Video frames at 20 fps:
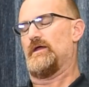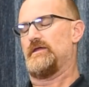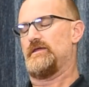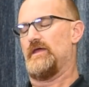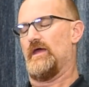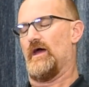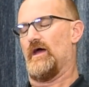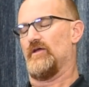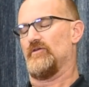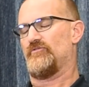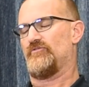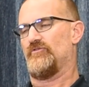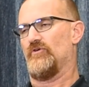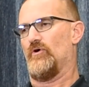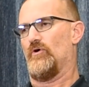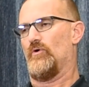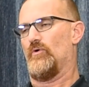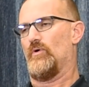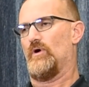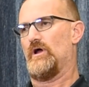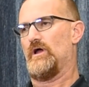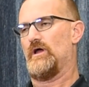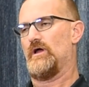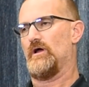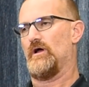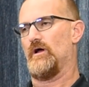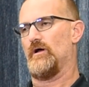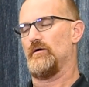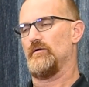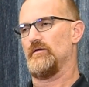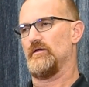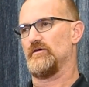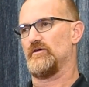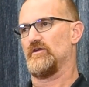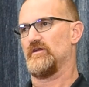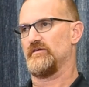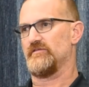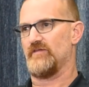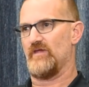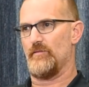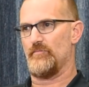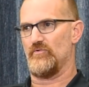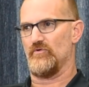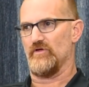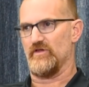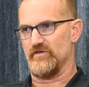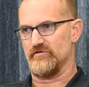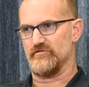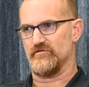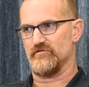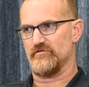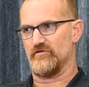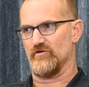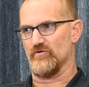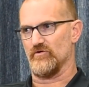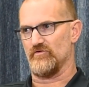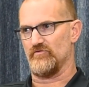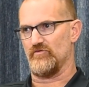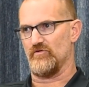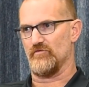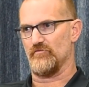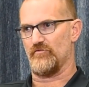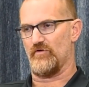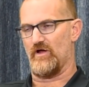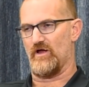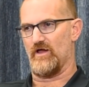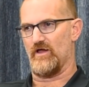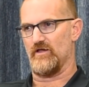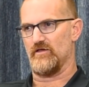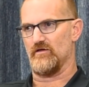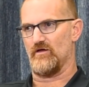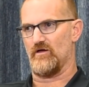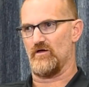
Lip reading: Yeah, so a good example is in Ceres Unified.